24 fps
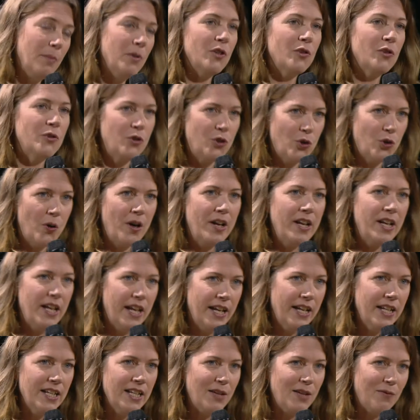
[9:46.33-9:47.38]
they'll join
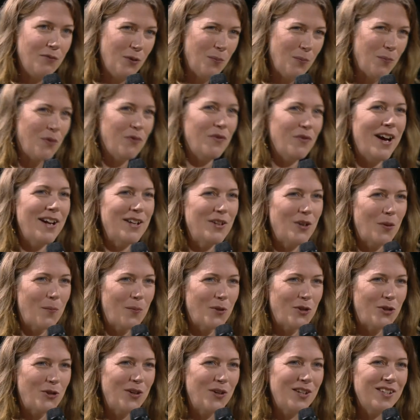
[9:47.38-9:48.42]
in if you provide the
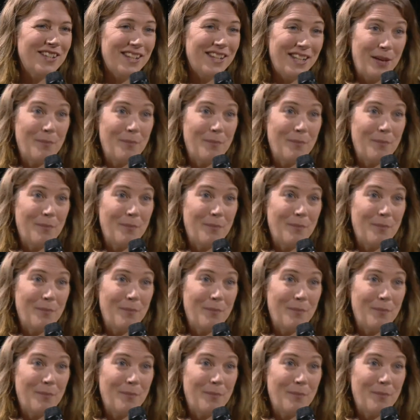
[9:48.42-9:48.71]
opportunity. And they